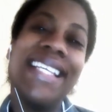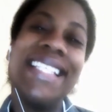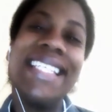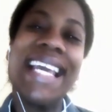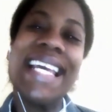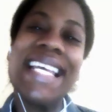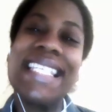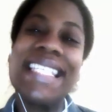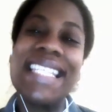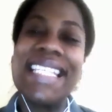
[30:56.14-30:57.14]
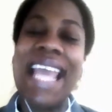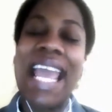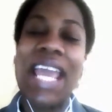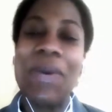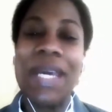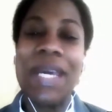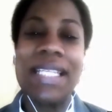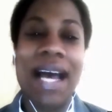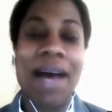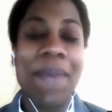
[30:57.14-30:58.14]
Yes, the takeaway
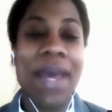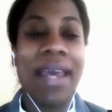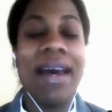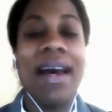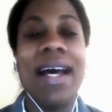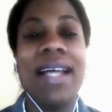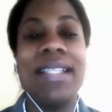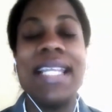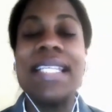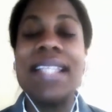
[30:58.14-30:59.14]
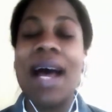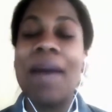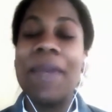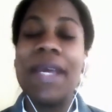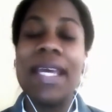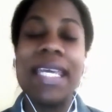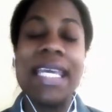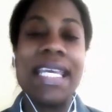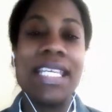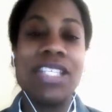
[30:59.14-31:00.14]
topic. Today's topic
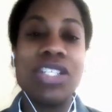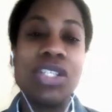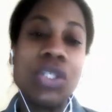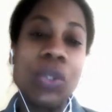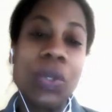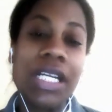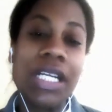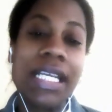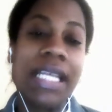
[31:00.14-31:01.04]
is short.